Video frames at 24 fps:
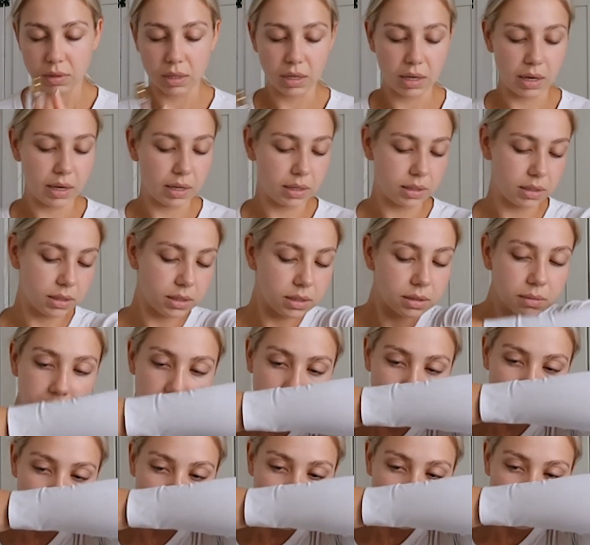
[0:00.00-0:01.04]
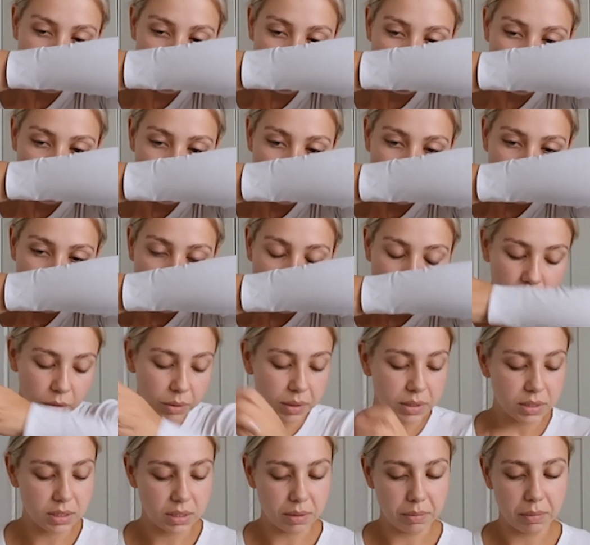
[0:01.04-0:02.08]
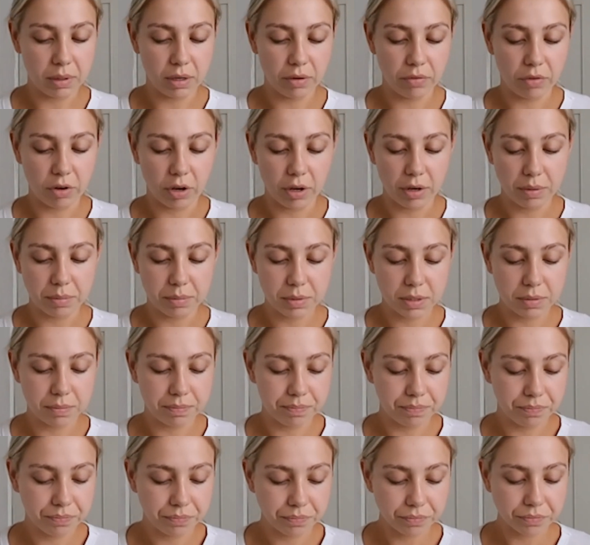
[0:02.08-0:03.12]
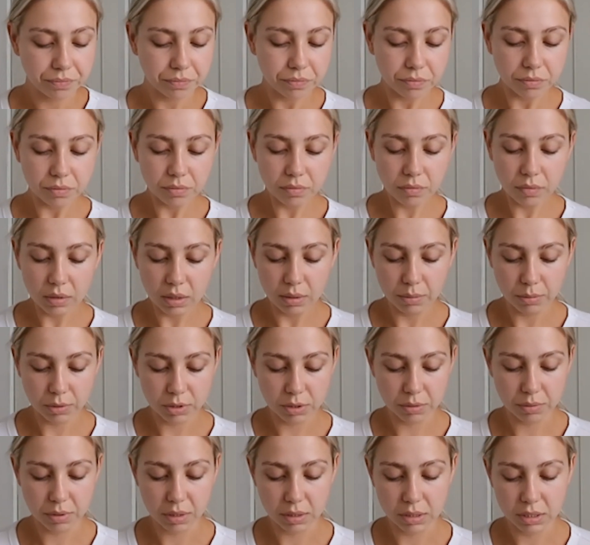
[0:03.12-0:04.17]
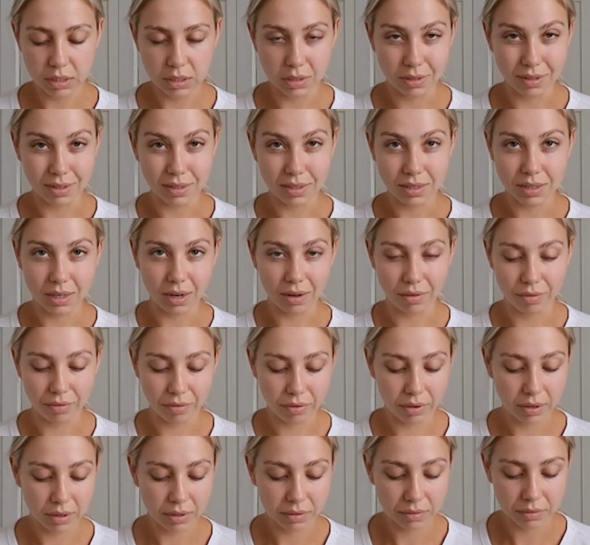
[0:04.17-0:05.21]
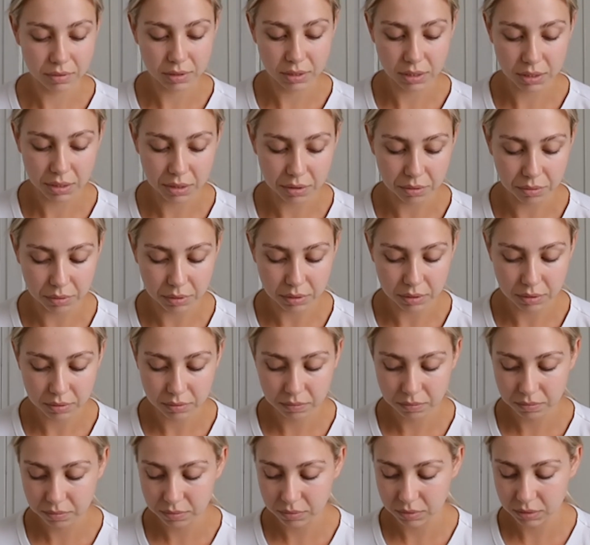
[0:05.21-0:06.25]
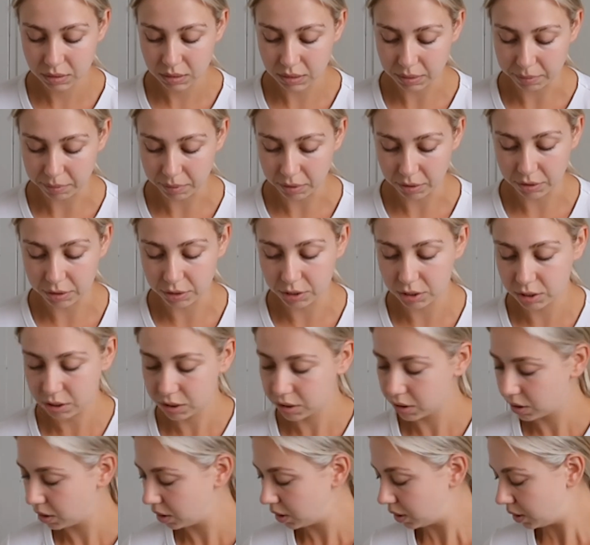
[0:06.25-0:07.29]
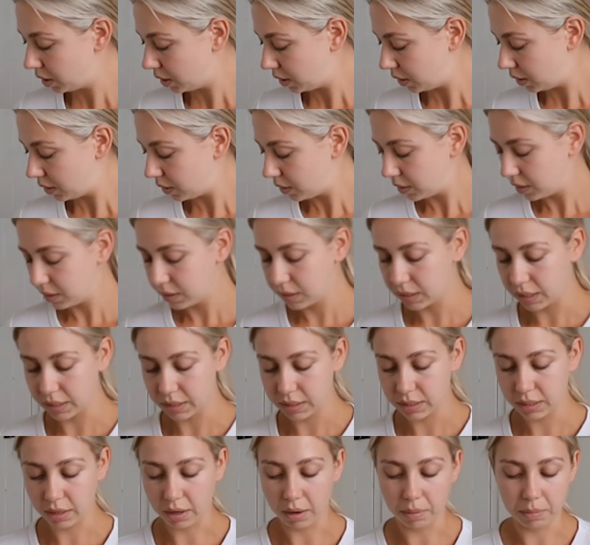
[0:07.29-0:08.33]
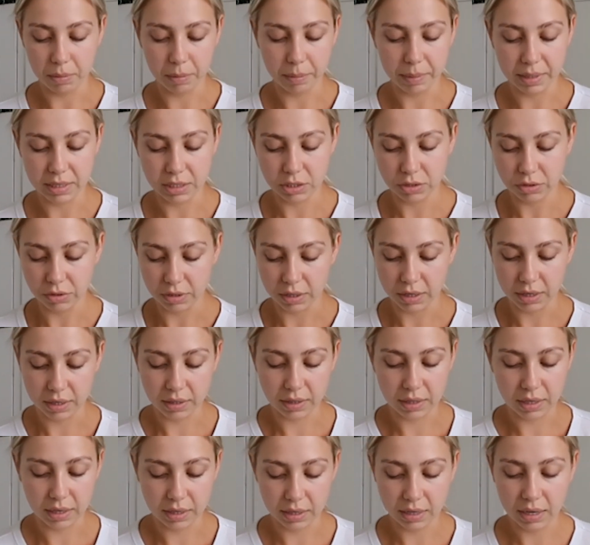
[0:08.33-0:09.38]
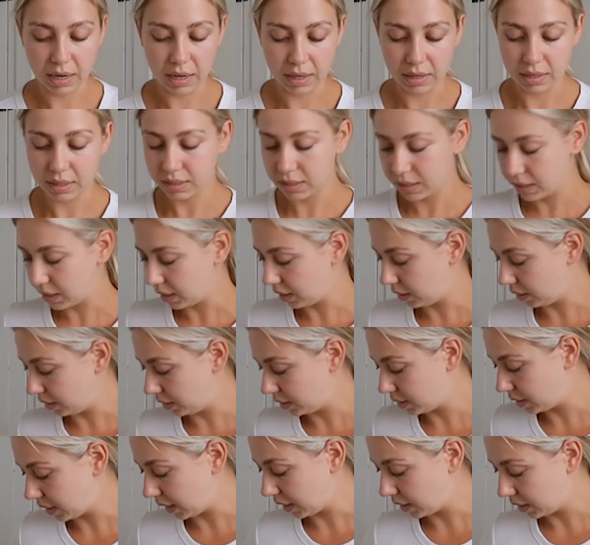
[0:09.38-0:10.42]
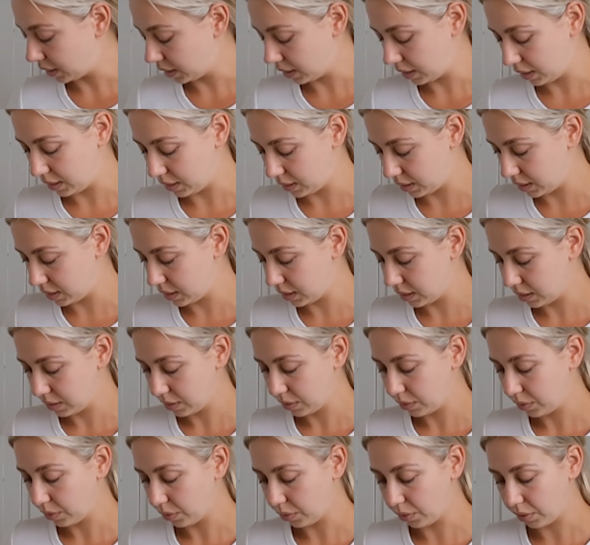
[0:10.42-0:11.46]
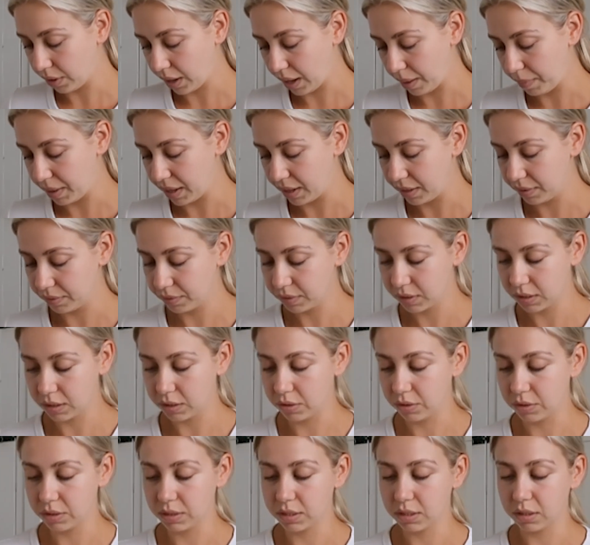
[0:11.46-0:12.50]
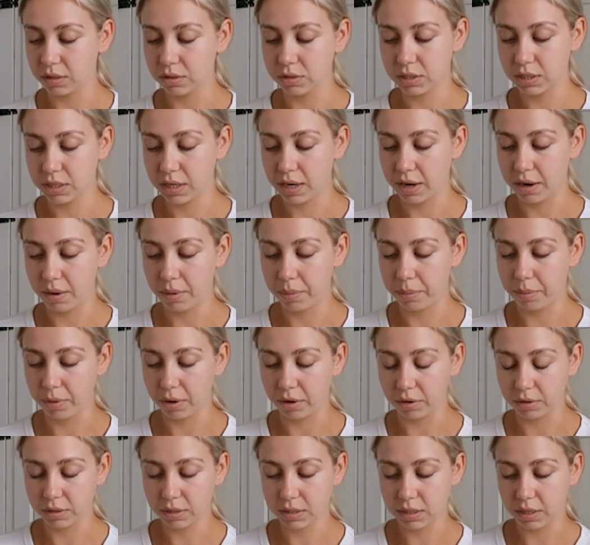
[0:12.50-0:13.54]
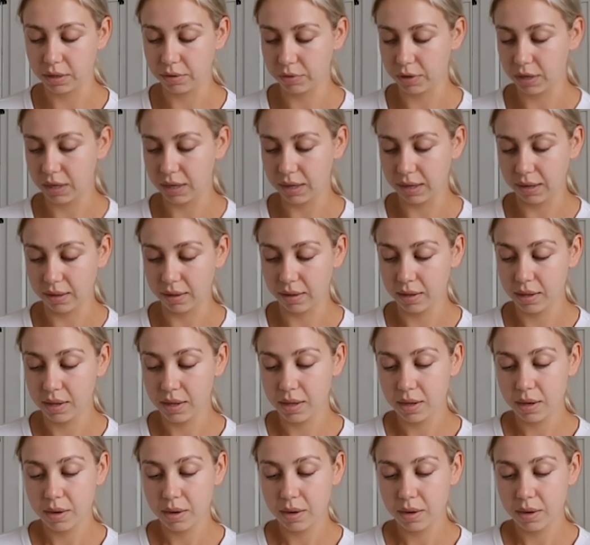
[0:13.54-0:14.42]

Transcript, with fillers: yeah it's quite similar vibes but sometimes it's nice to have two similar-ish scents that complement each other and then yeah this is the little set that these all came in all the Sol de Janeiro products so I've got a little